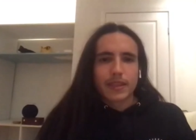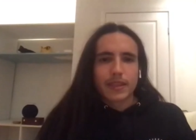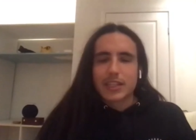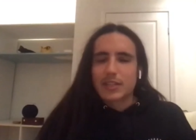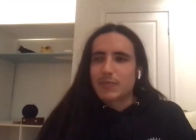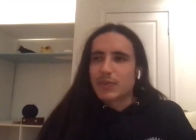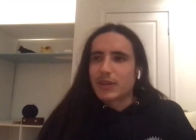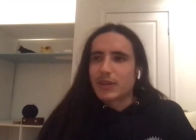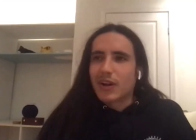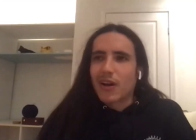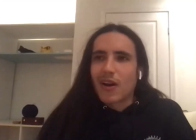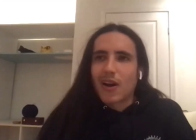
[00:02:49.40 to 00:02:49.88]

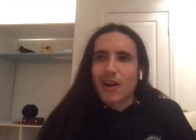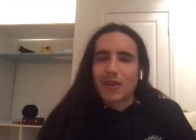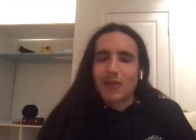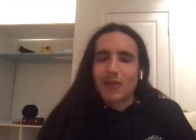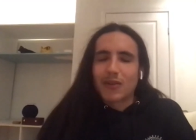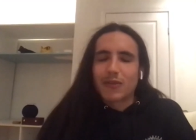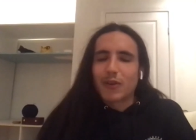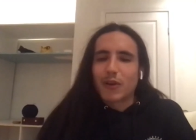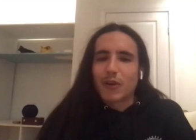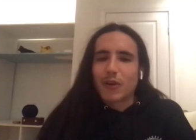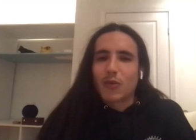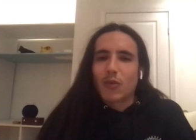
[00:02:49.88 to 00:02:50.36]
It's been
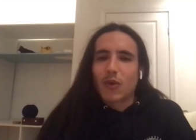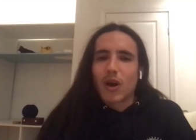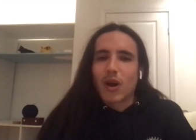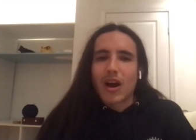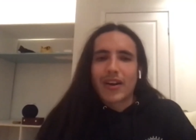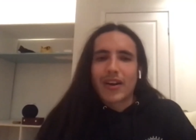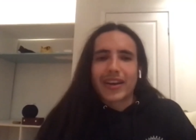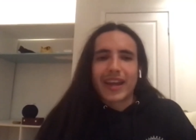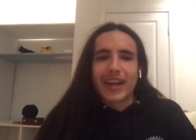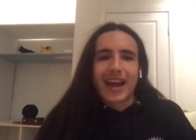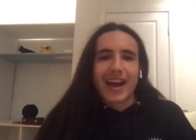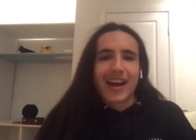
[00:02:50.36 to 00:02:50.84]
calling for a
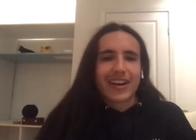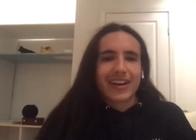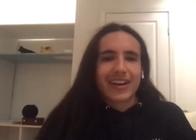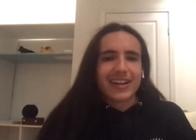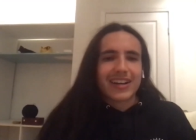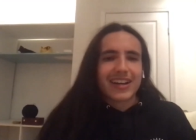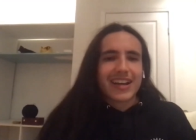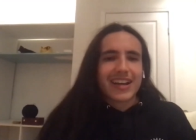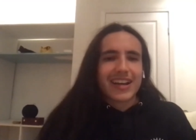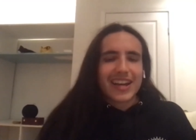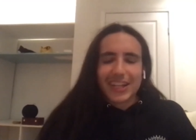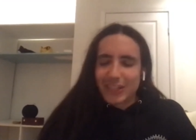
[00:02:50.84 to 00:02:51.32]
while now.
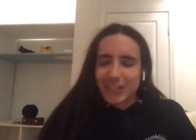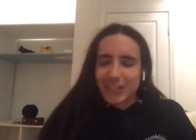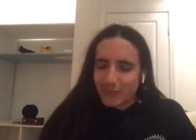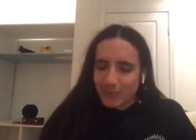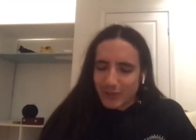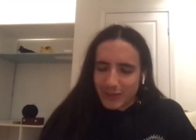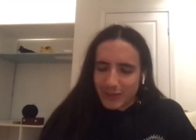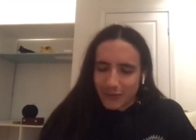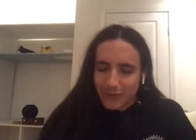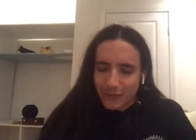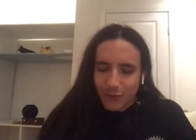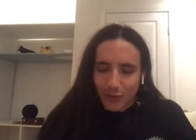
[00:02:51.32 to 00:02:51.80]

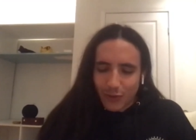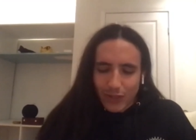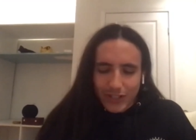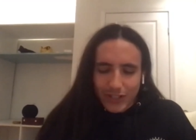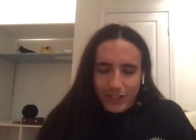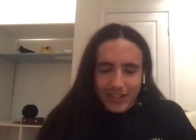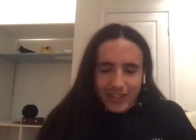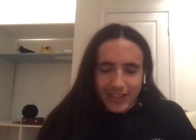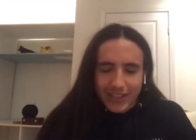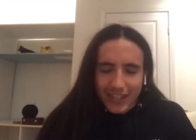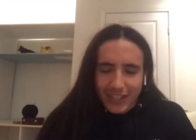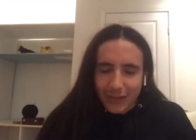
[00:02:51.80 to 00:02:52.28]
Humans
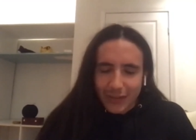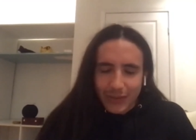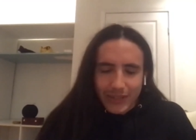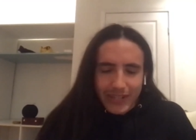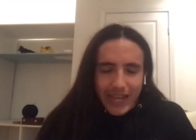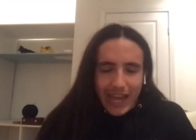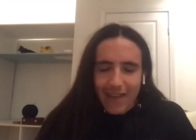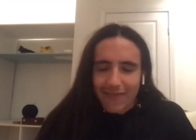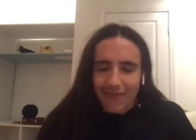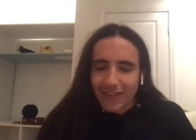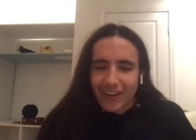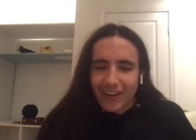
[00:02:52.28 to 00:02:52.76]
foolish to think
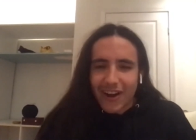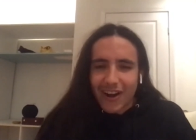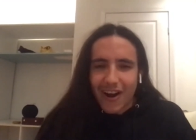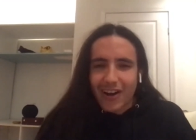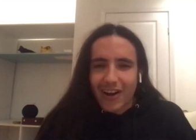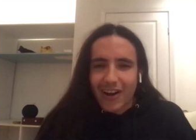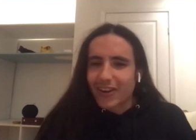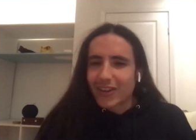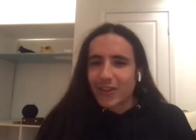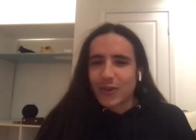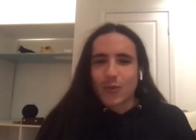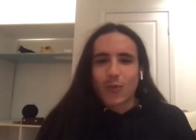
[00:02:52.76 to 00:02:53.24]
we'd ever
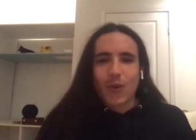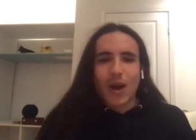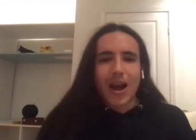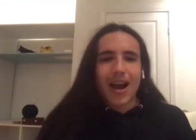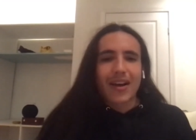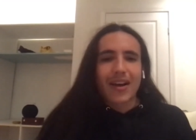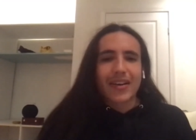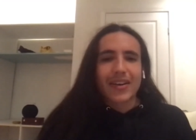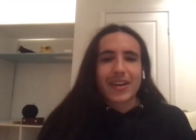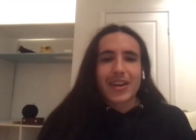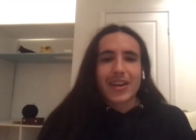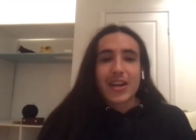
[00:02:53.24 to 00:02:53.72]
conquer the
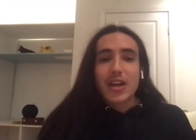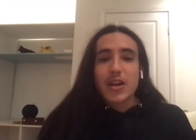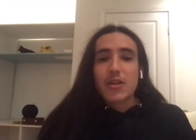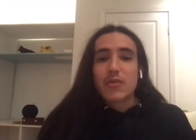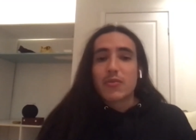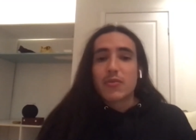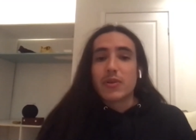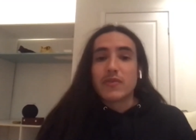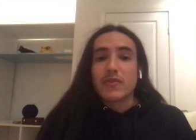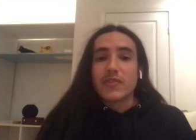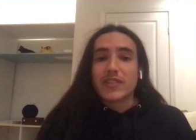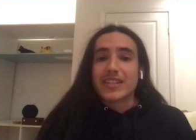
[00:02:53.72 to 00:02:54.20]
wild.
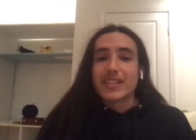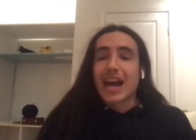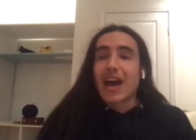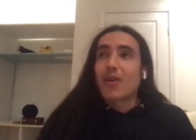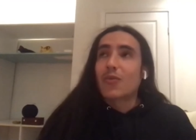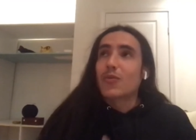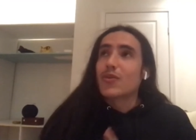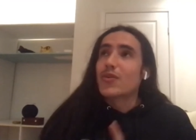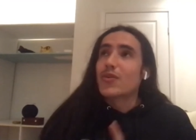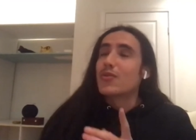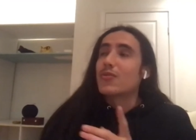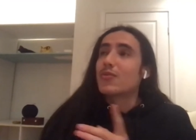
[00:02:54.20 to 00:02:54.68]
Rivers
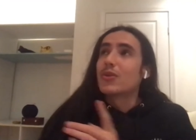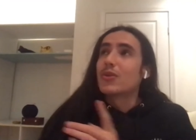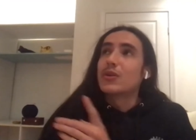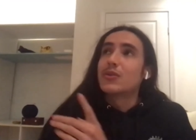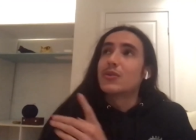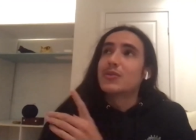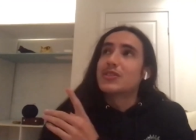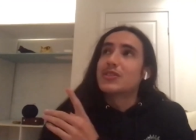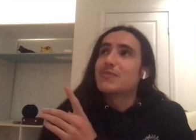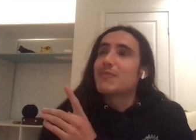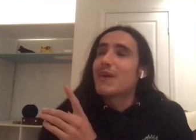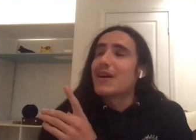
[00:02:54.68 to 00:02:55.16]
outrun the
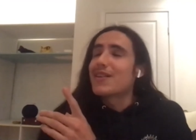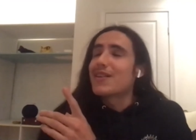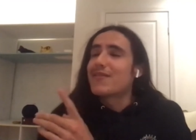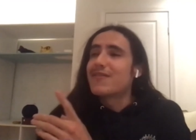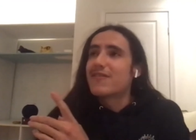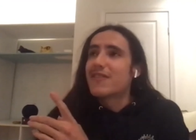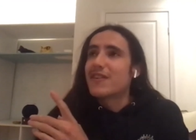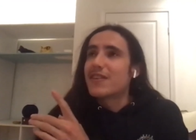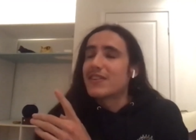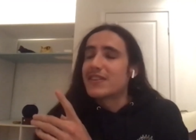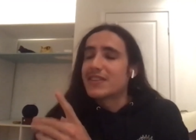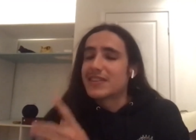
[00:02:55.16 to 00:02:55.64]
roads by the
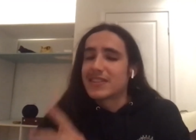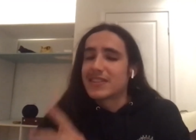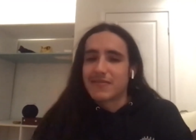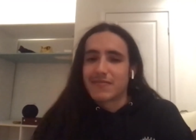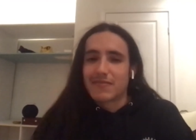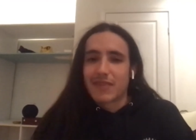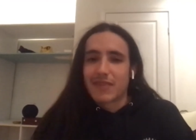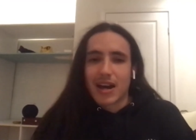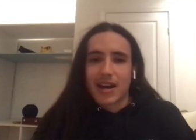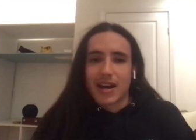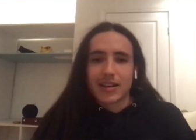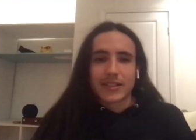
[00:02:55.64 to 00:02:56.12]
furthest
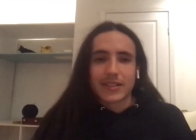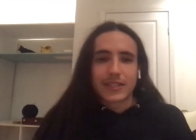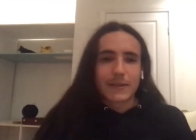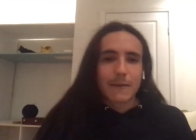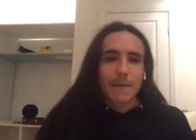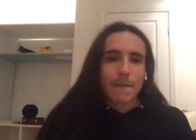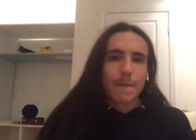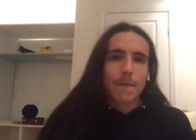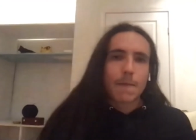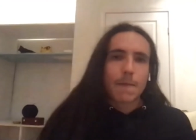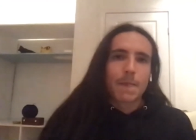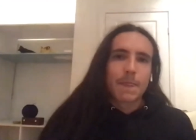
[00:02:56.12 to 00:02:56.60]
of miles.
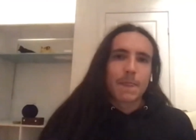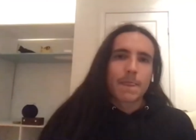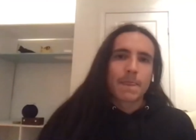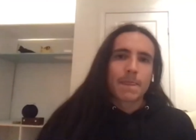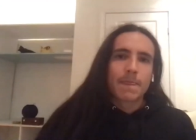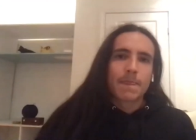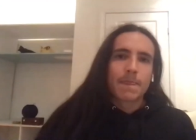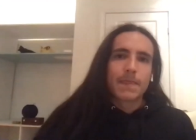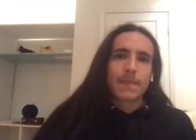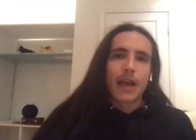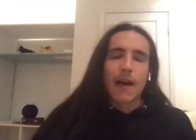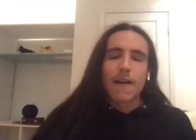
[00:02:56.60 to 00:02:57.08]

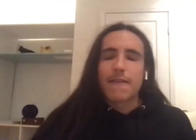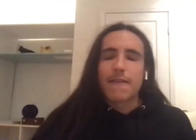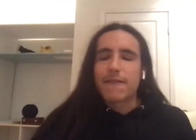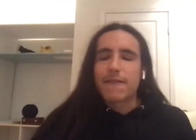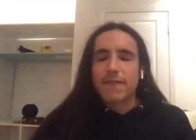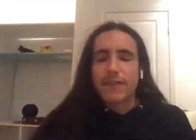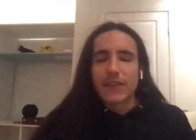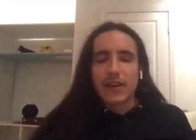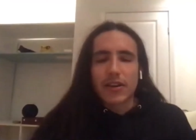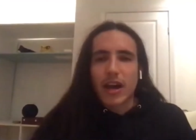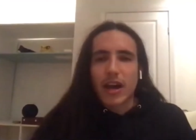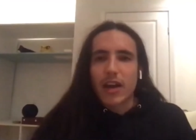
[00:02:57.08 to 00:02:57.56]
I
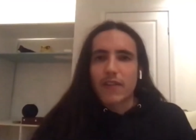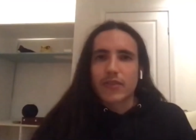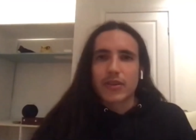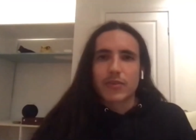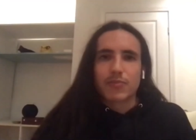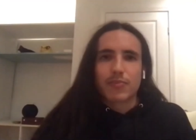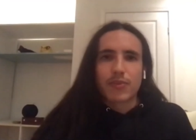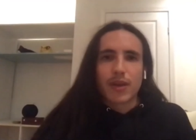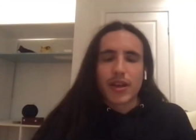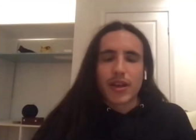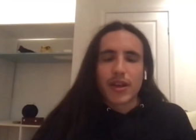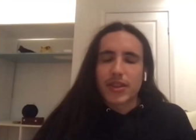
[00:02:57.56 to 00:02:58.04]
feel every
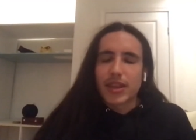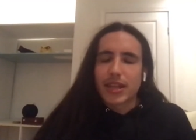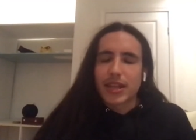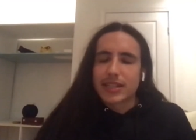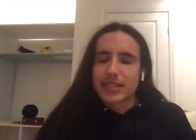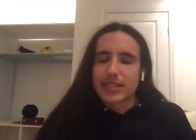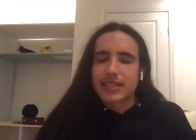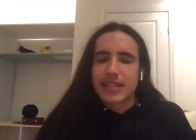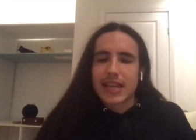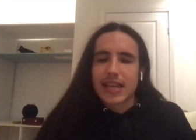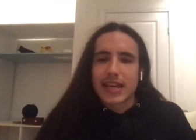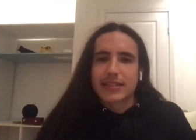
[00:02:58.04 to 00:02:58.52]
breath like
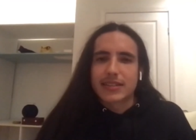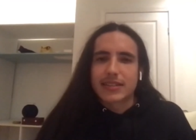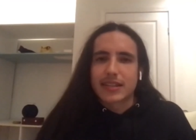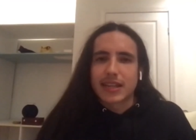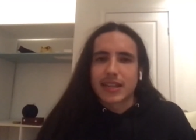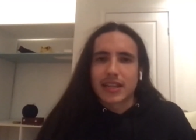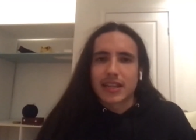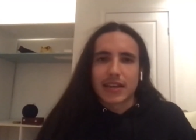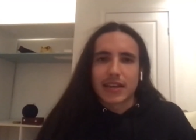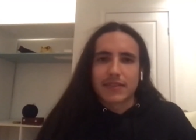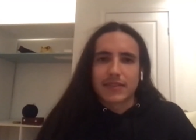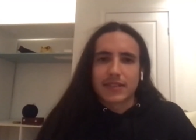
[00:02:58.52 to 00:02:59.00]
it's
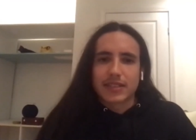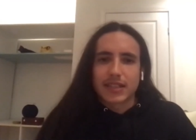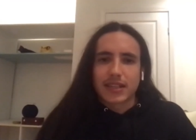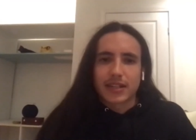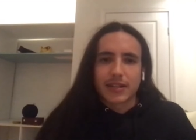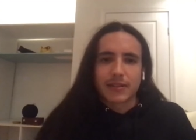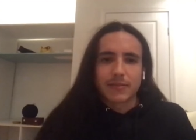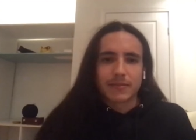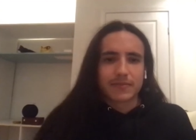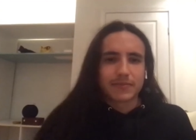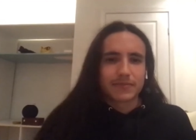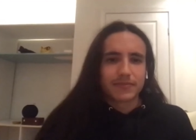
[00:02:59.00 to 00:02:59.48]
lasted a
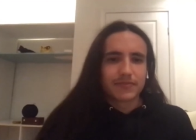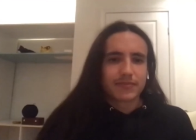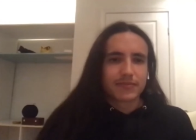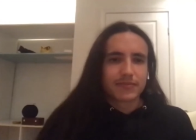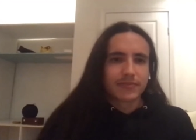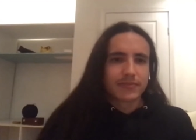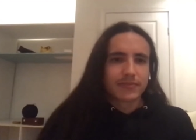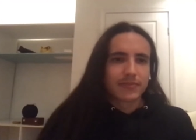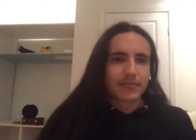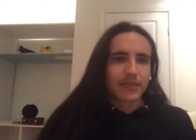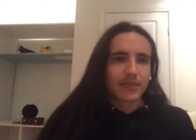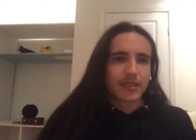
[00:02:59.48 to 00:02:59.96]
lifetime.
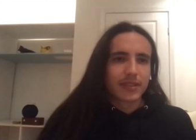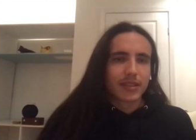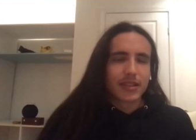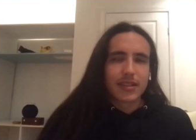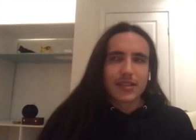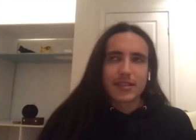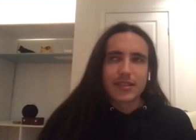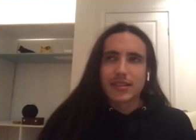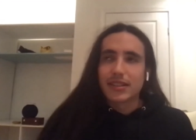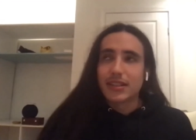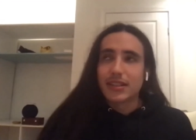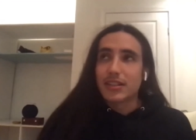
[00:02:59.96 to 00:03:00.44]

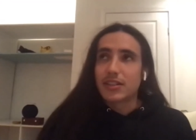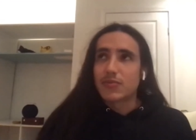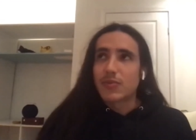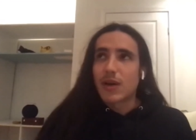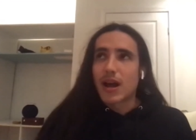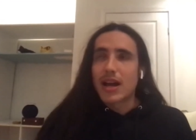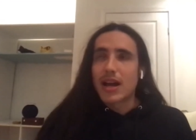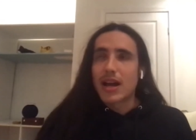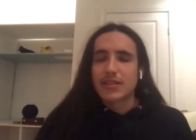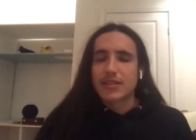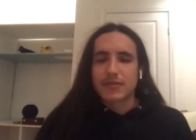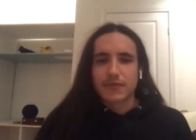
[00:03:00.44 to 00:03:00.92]
Cities
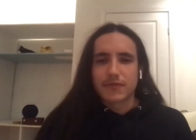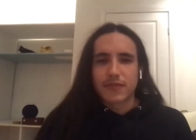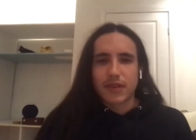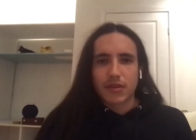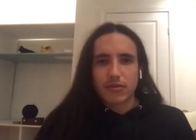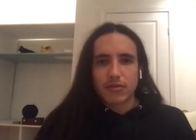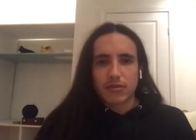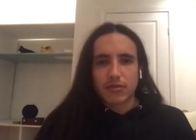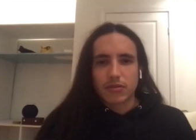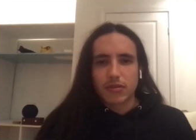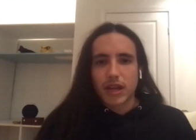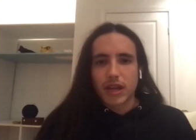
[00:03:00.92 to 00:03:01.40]
rise and
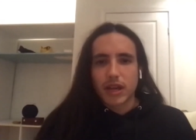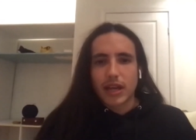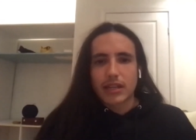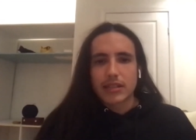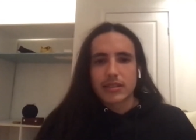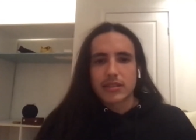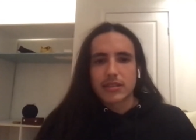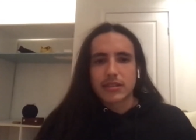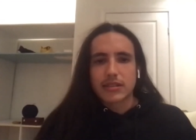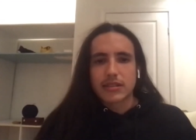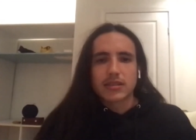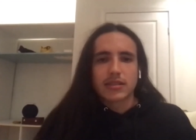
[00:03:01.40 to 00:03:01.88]
fall through the
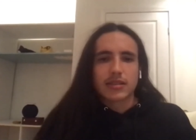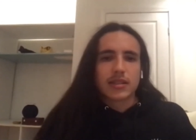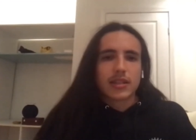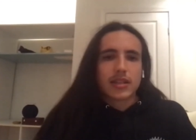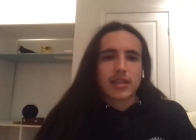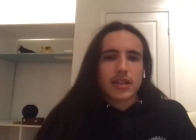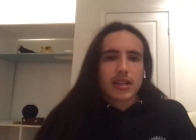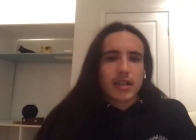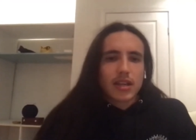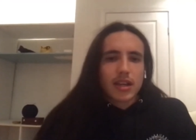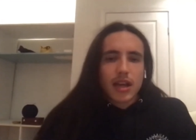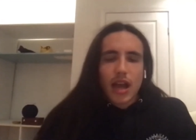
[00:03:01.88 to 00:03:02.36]
ages.
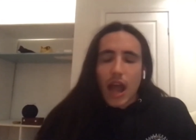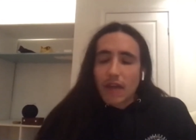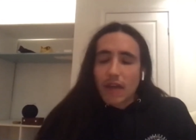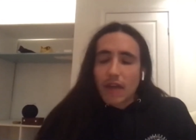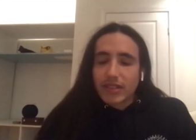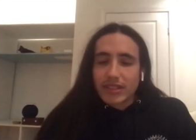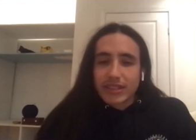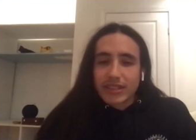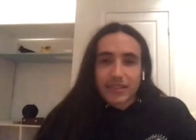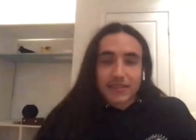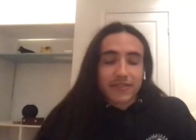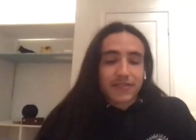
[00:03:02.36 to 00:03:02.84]

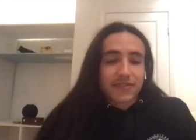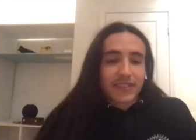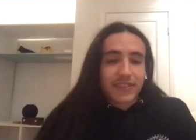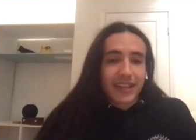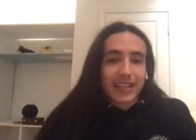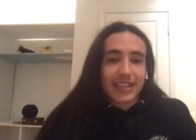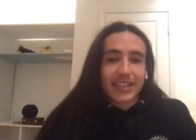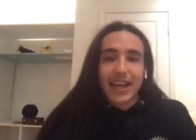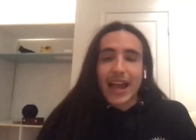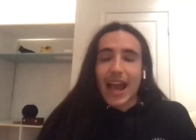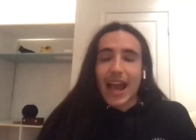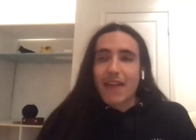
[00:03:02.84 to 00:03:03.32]
Everything
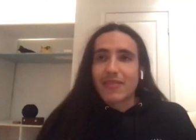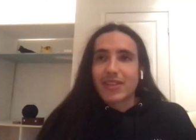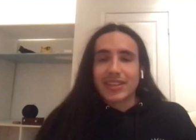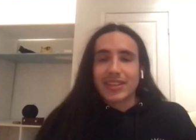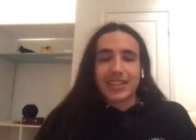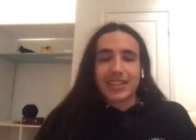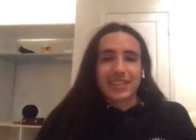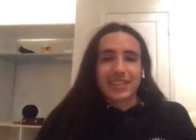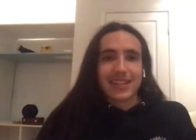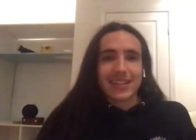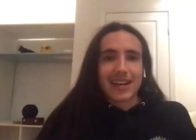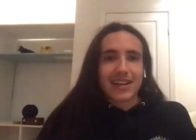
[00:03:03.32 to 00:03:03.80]
fade,
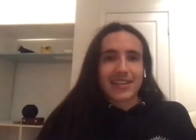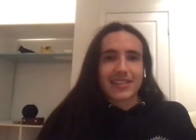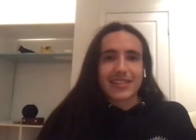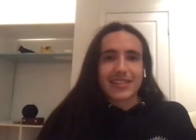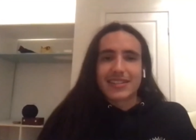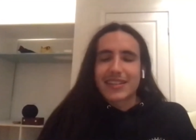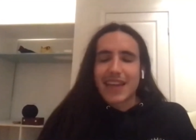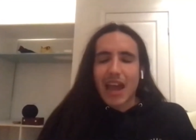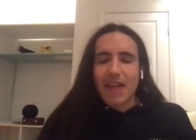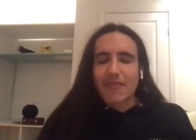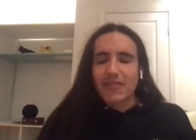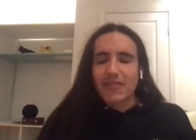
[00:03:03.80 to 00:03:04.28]
everything dust,